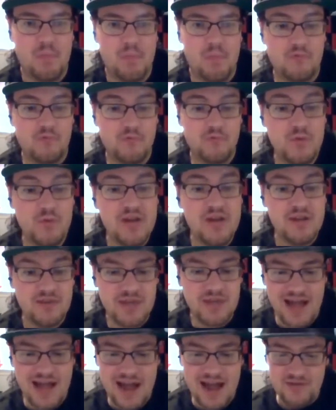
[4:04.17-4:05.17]

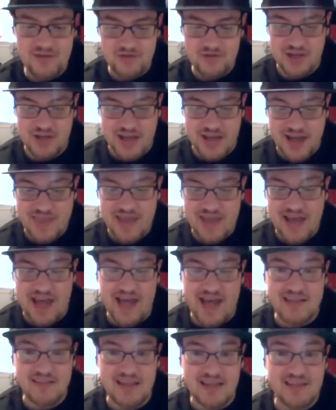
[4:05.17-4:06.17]
The guy that
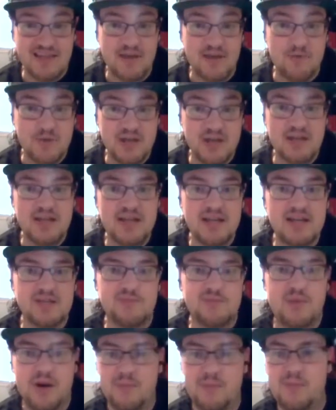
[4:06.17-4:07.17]
has that we need is
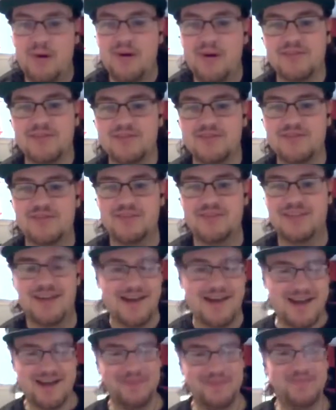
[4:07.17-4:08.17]
Brent Burns,
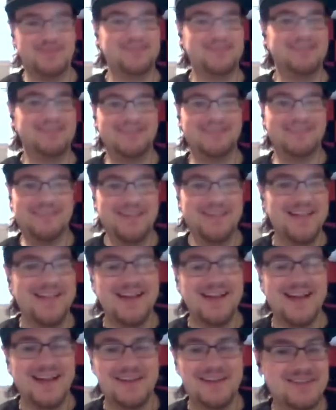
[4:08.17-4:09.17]
and I'm
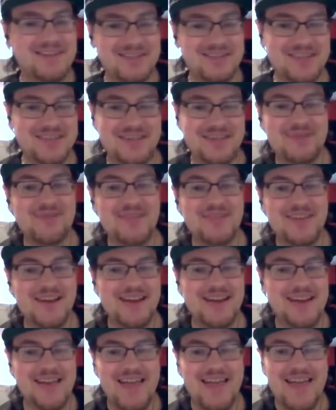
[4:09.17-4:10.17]
gonna stick with
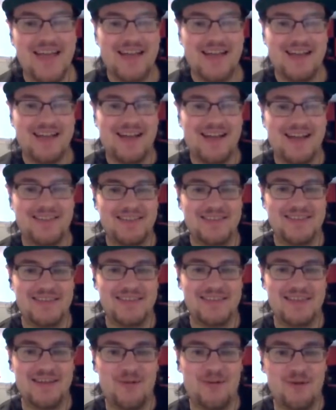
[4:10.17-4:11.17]
that.
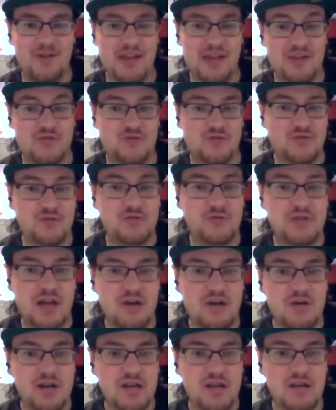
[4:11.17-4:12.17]
Or like Drew
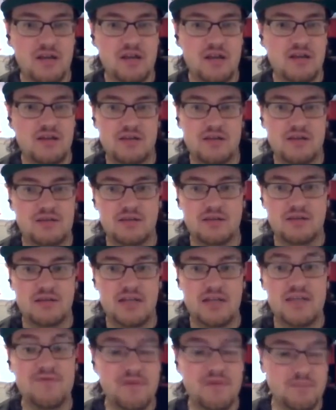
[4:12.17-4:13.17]
Doughty.
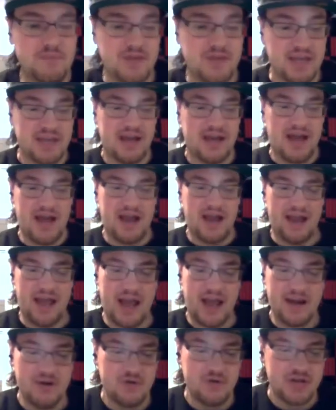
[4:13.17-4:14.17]
Even
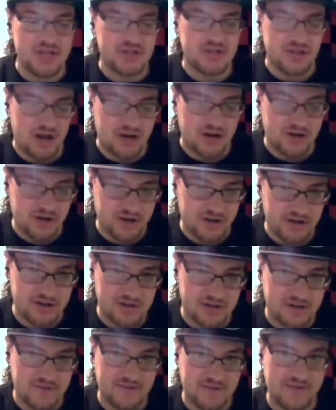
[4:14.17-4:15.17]
I know he's not good,
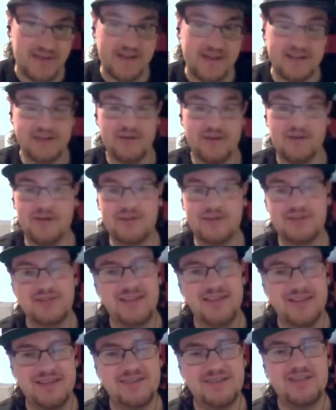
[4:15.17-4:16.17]
and he argues
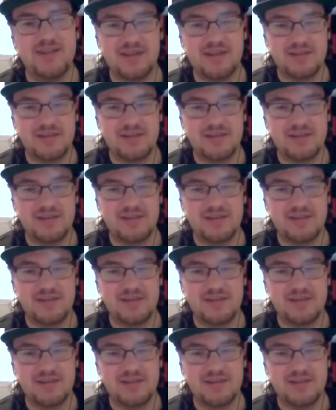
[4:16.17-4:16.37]
that he's good.